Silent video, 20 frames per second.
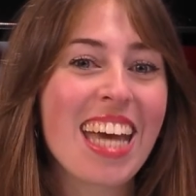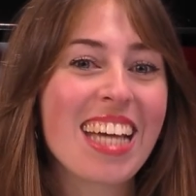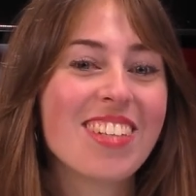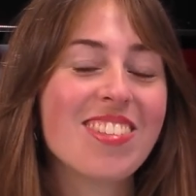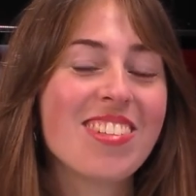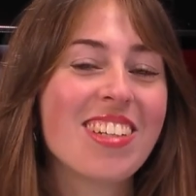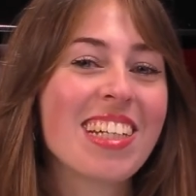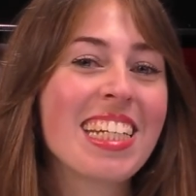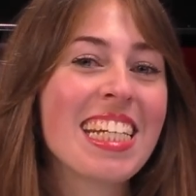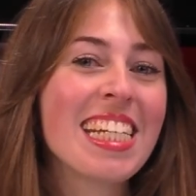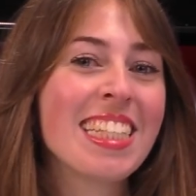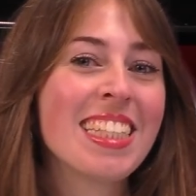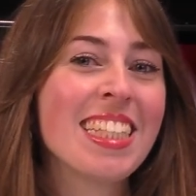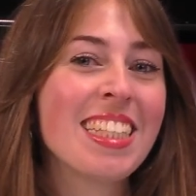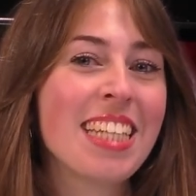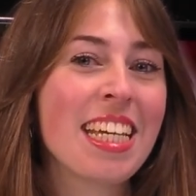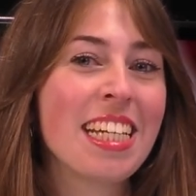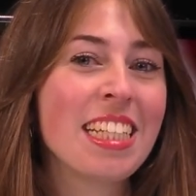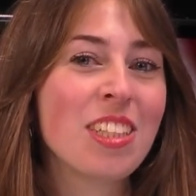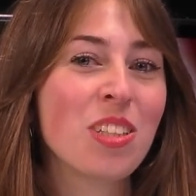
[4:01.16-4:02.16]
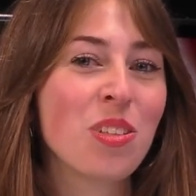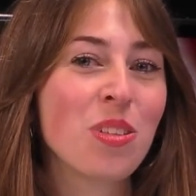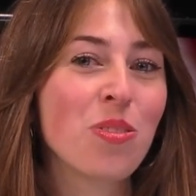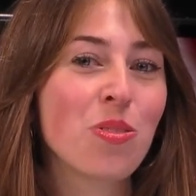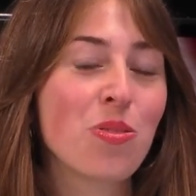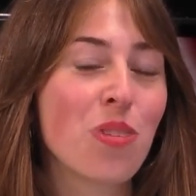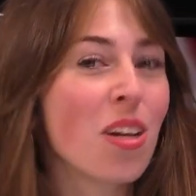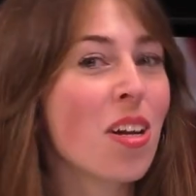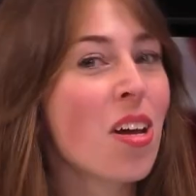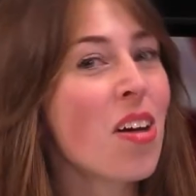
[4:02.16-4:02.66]
do not hesitate to
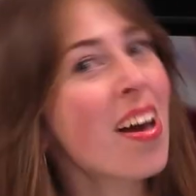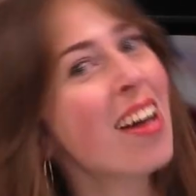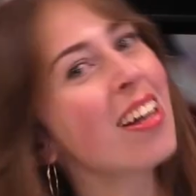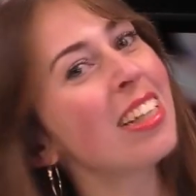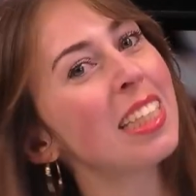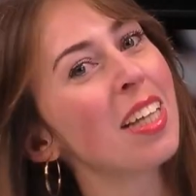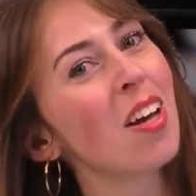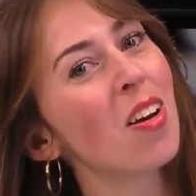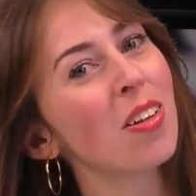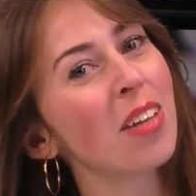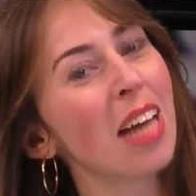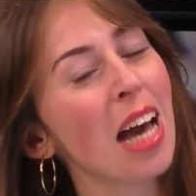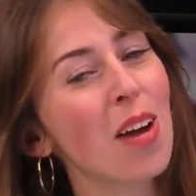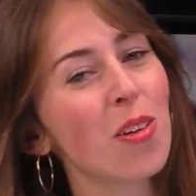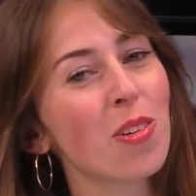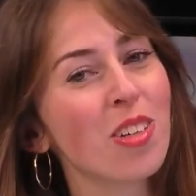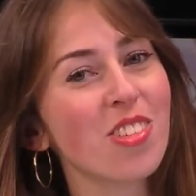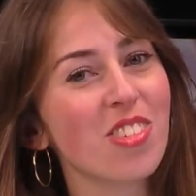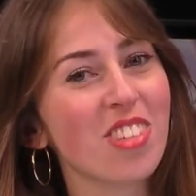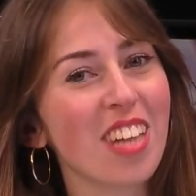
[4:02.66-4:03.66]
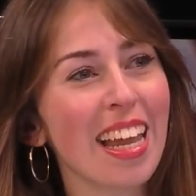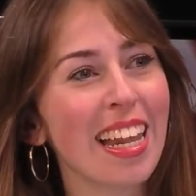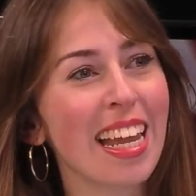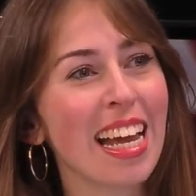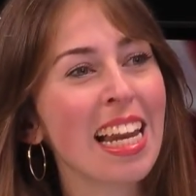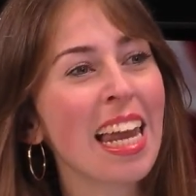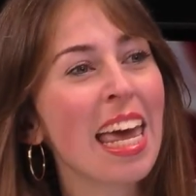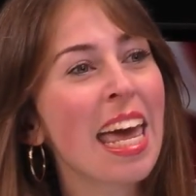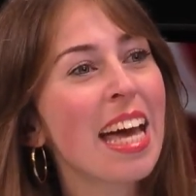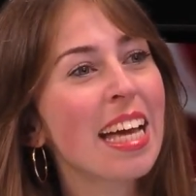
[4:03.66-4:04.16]
follow us on our
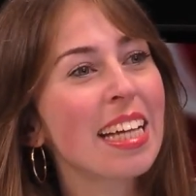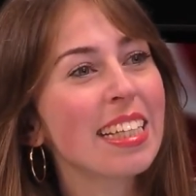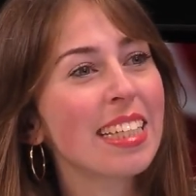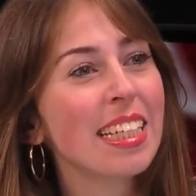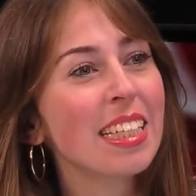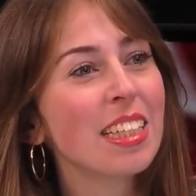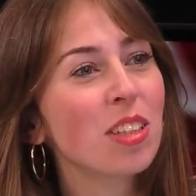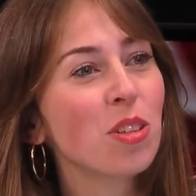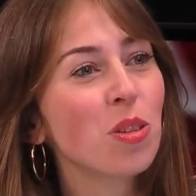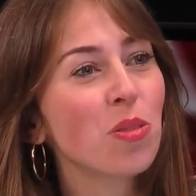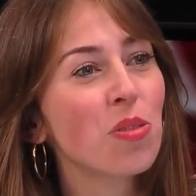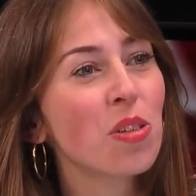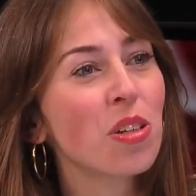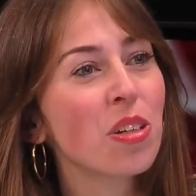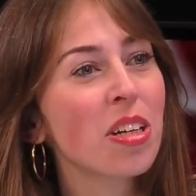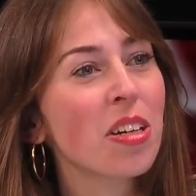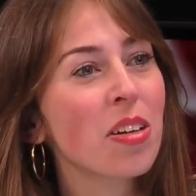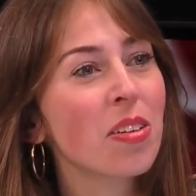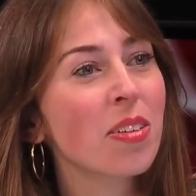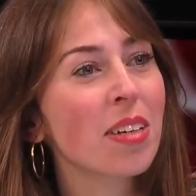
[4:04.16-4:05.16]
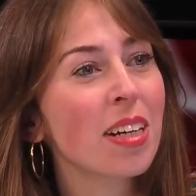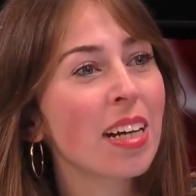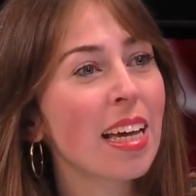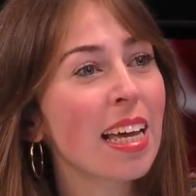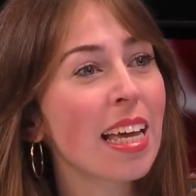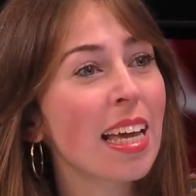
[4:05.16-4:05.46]
channel. Thank you for your